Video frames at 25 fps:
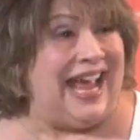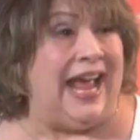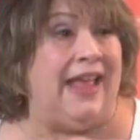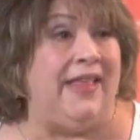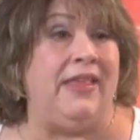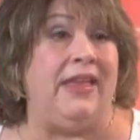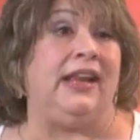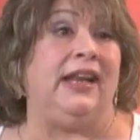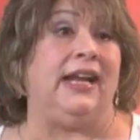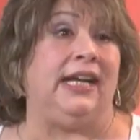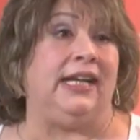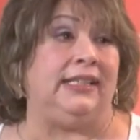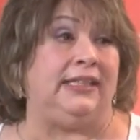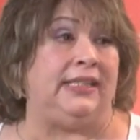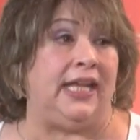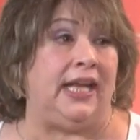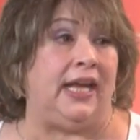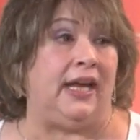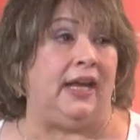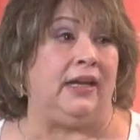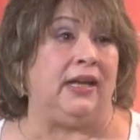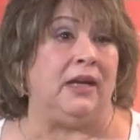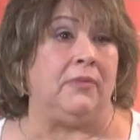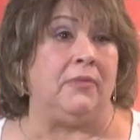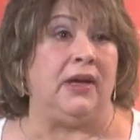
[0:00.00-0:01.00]
And then I'd
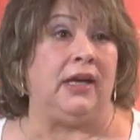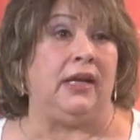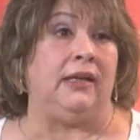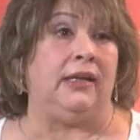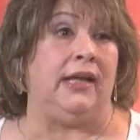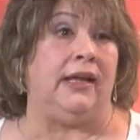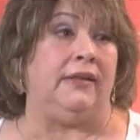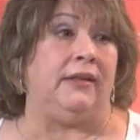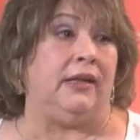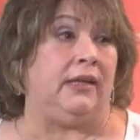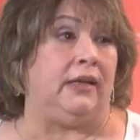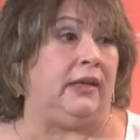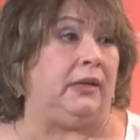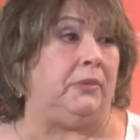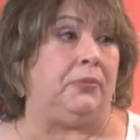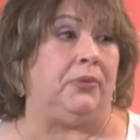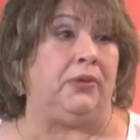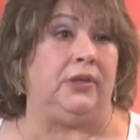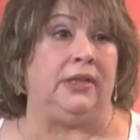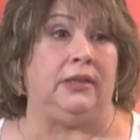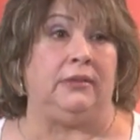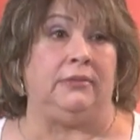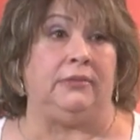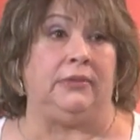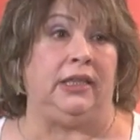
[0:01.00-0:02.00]
say, "Come on," and then I'd
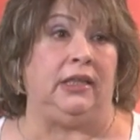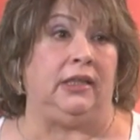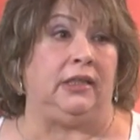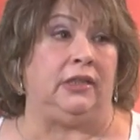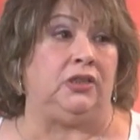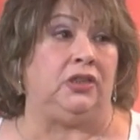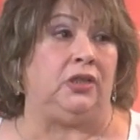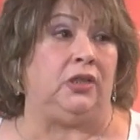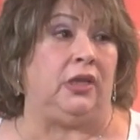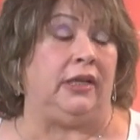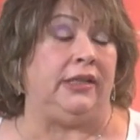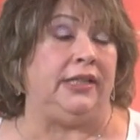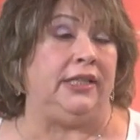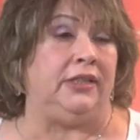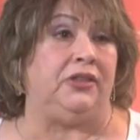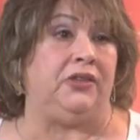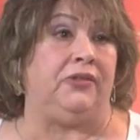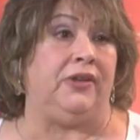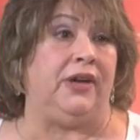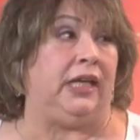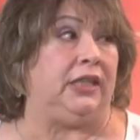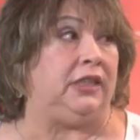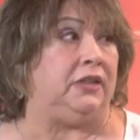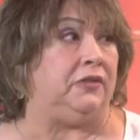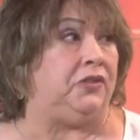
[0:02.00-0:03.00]
put like a, an
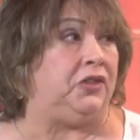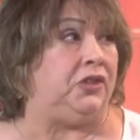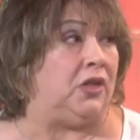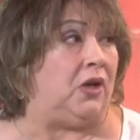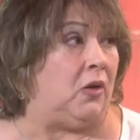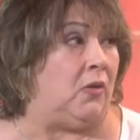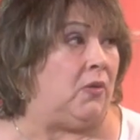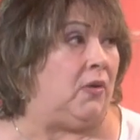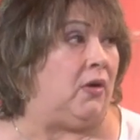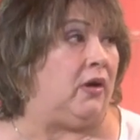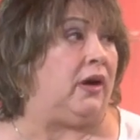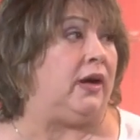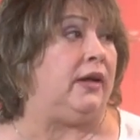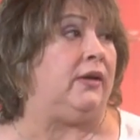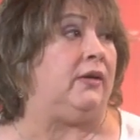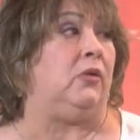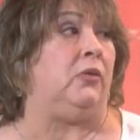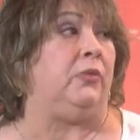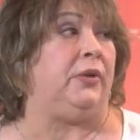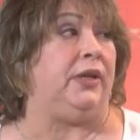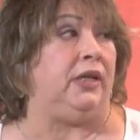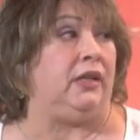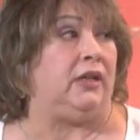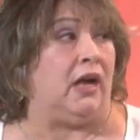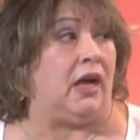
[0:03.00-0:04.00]
interactive show on, or
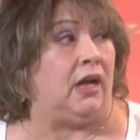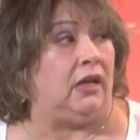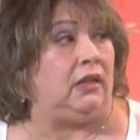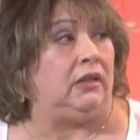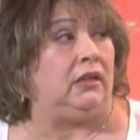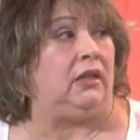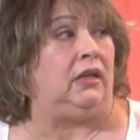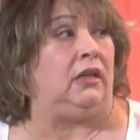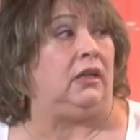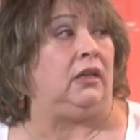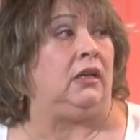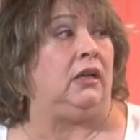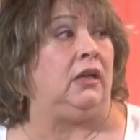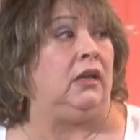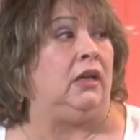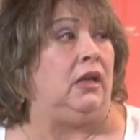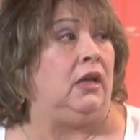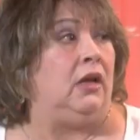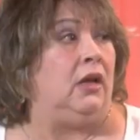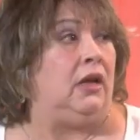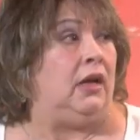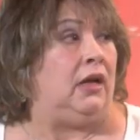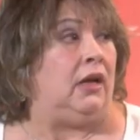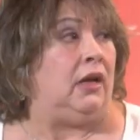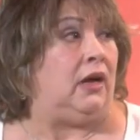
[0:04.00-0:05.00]
we'd color
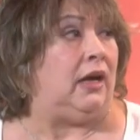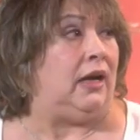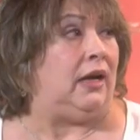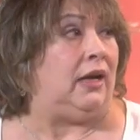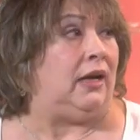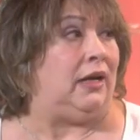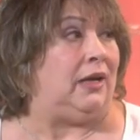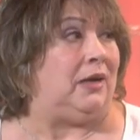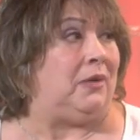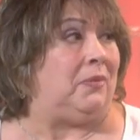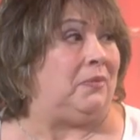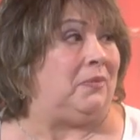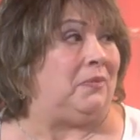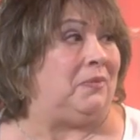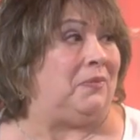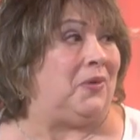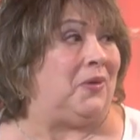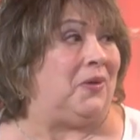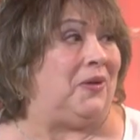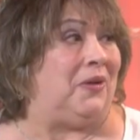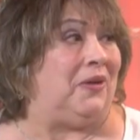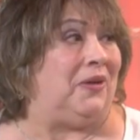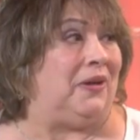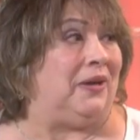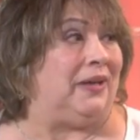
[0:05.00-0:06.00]
um,
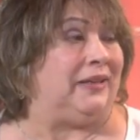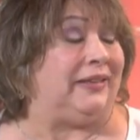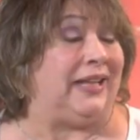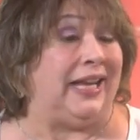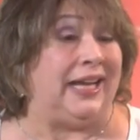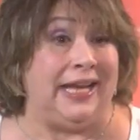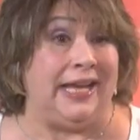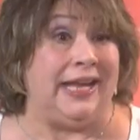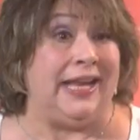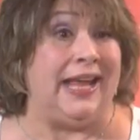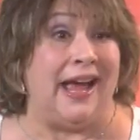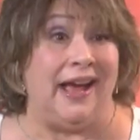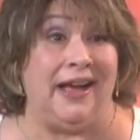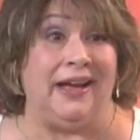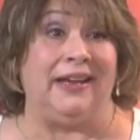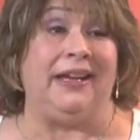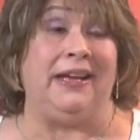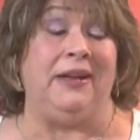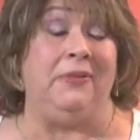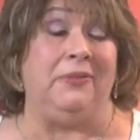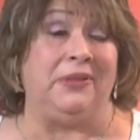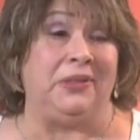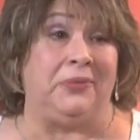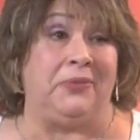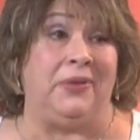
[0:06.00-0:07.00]
or like yeah,
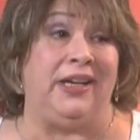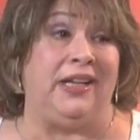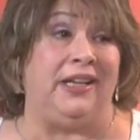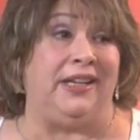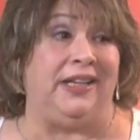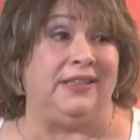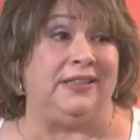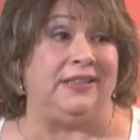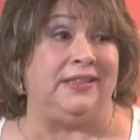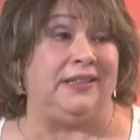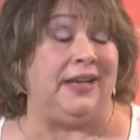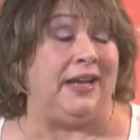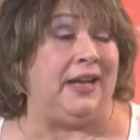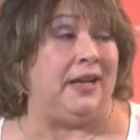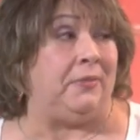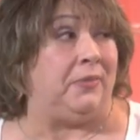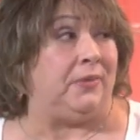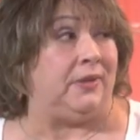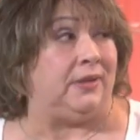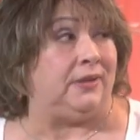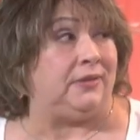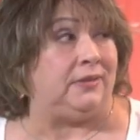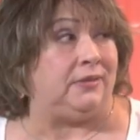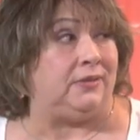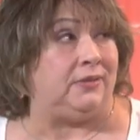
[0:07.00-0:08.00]
he was writing his
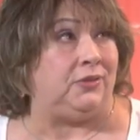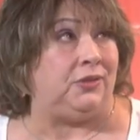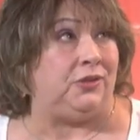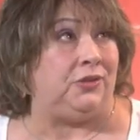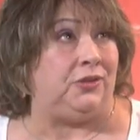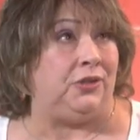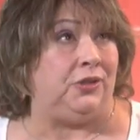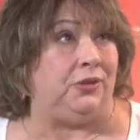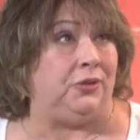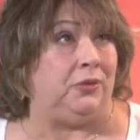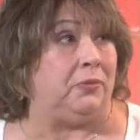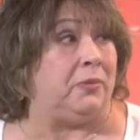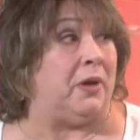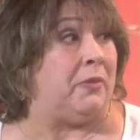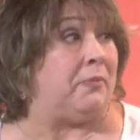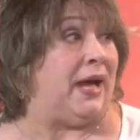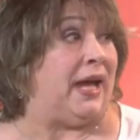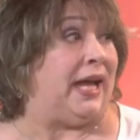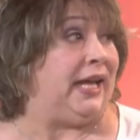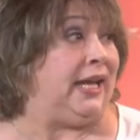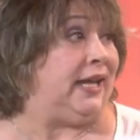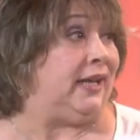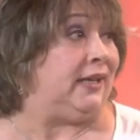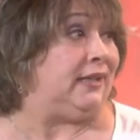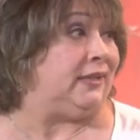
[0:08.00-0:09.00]
name too. But
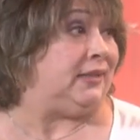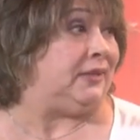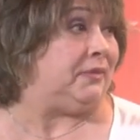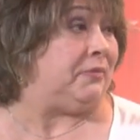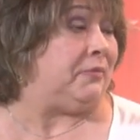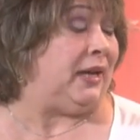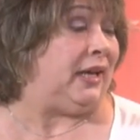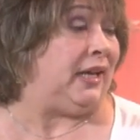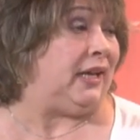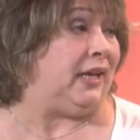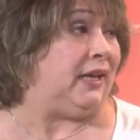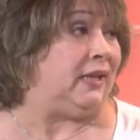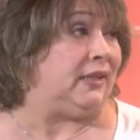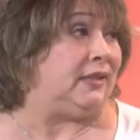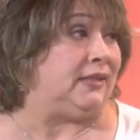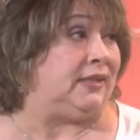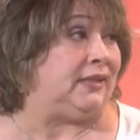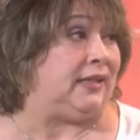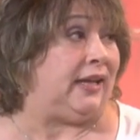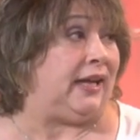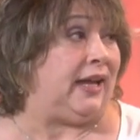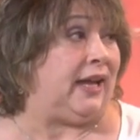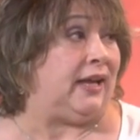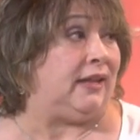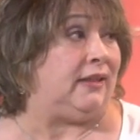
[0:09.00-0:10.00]
my kids, my
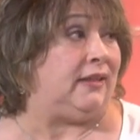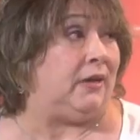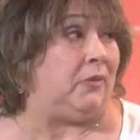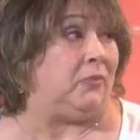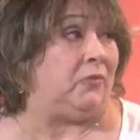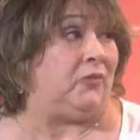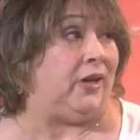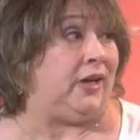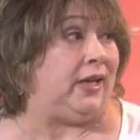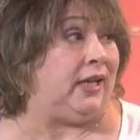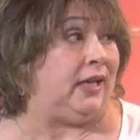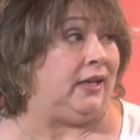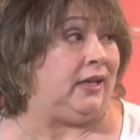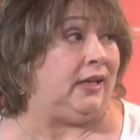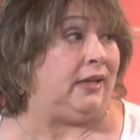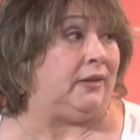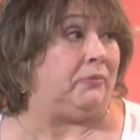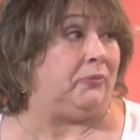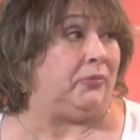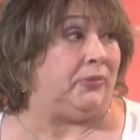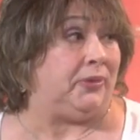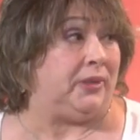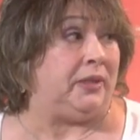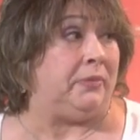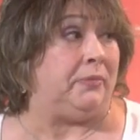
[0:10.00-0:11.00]
kids, I had them writing
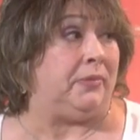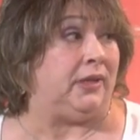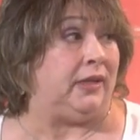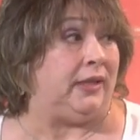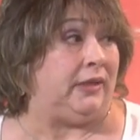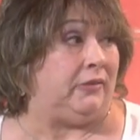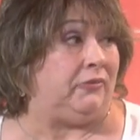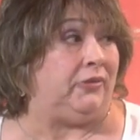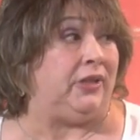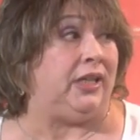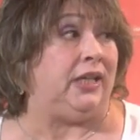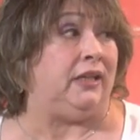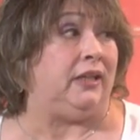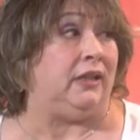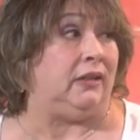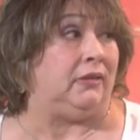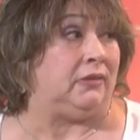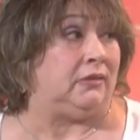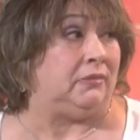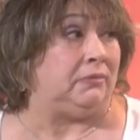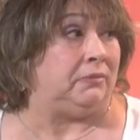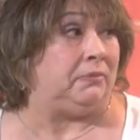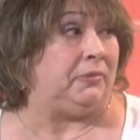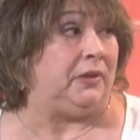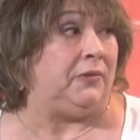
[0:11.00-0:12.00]
and pretty much
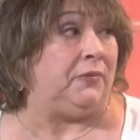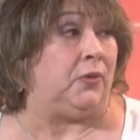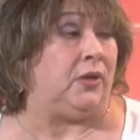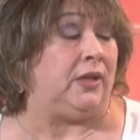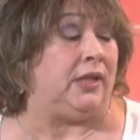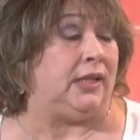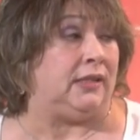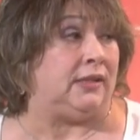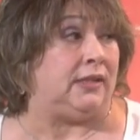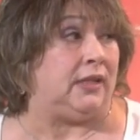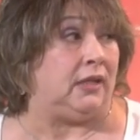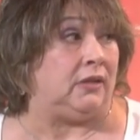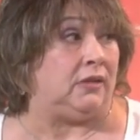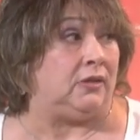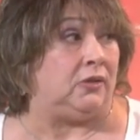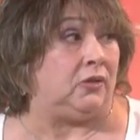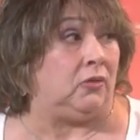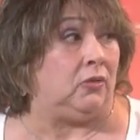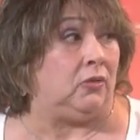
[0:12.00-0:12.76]
reading before they started